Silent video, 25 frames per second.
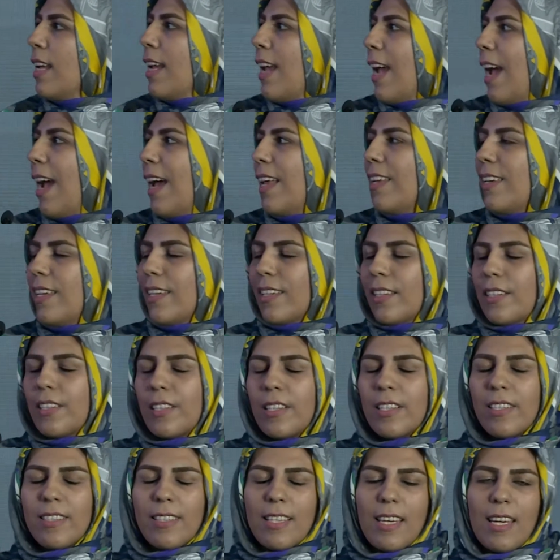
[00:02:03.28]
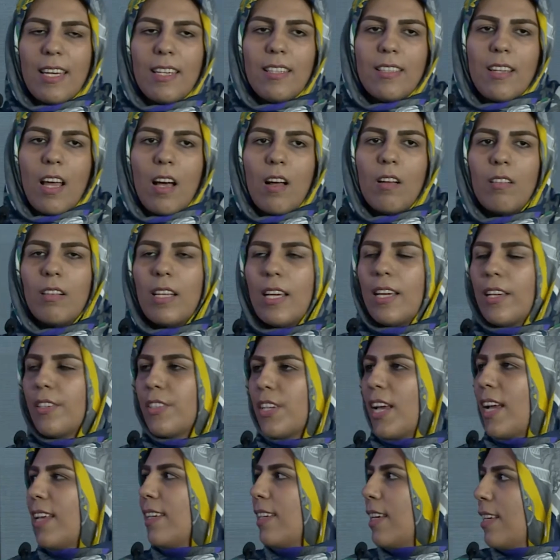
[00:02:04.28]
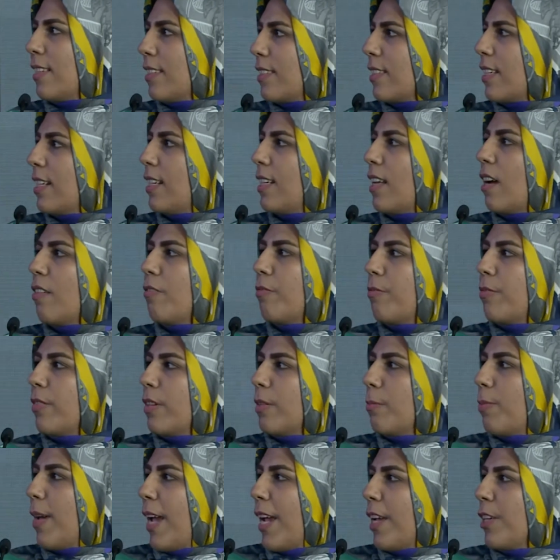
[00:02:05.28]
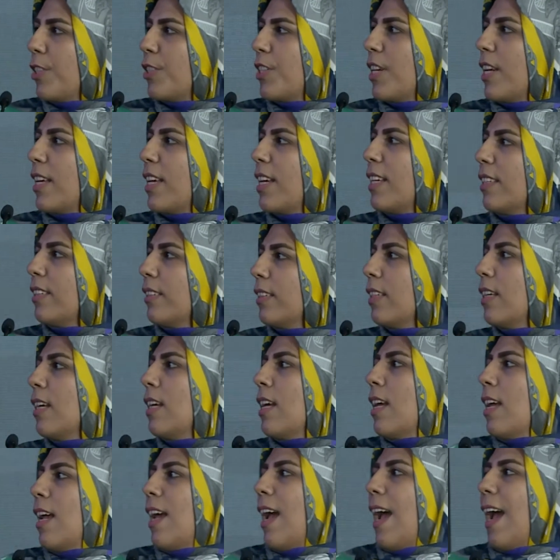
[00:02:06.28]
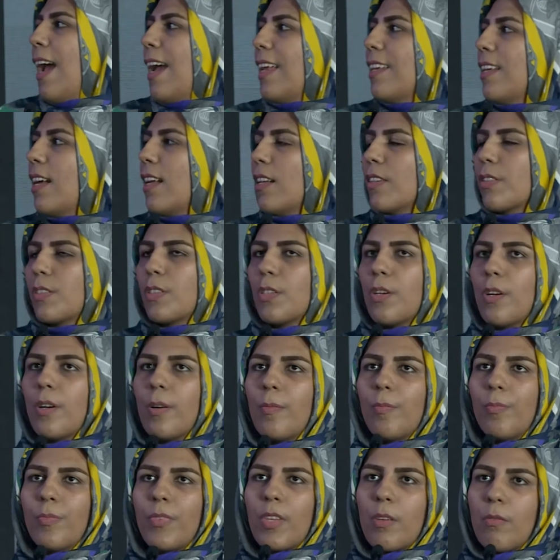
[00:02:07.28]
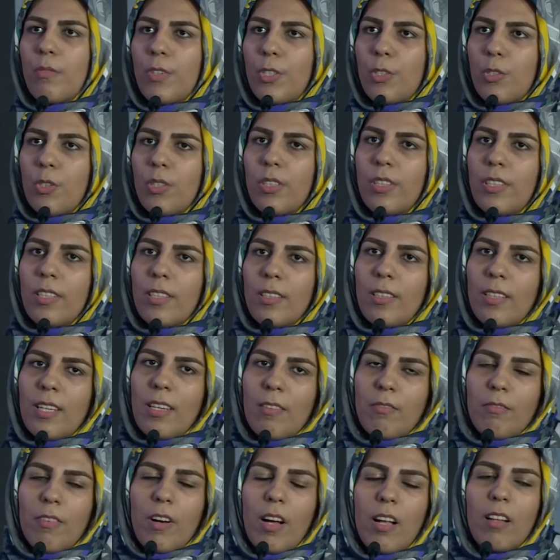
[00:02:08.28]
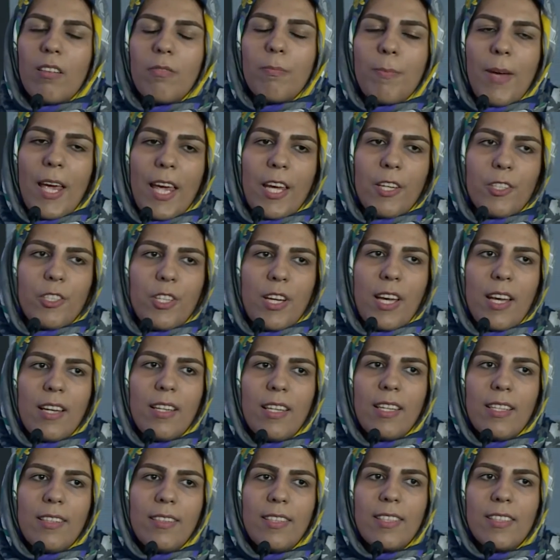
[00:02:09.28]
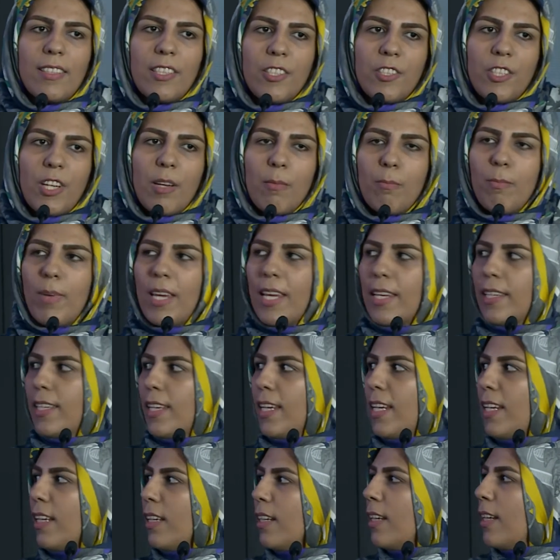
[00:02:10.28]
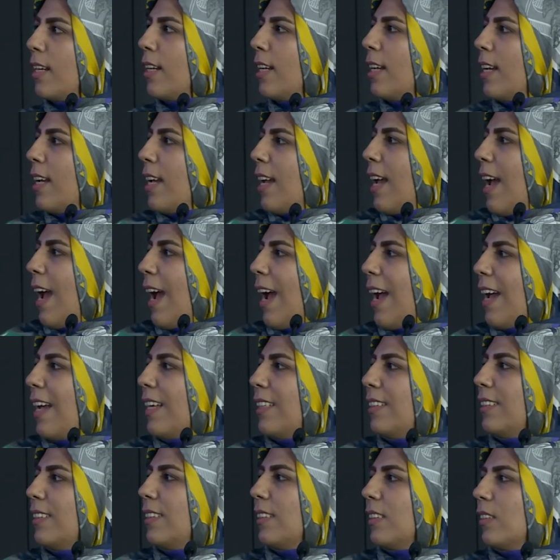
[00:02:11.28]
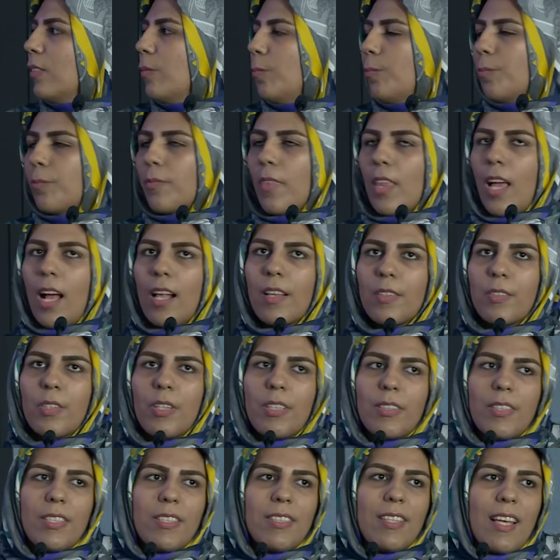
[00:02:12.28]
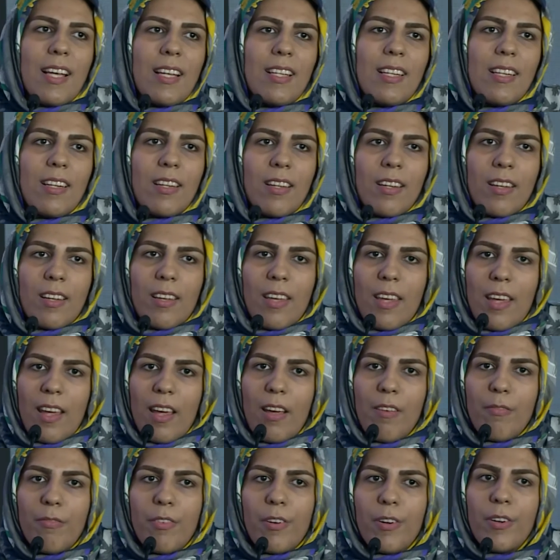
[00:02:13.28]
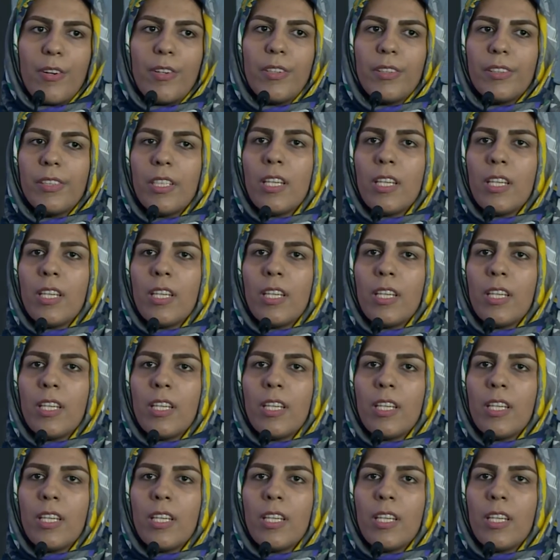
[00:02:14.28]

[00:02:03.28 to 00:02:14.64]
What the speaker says: and increasing knowledge and skill of patient. And also, we should involve patient in decision-making. And also, it is an effort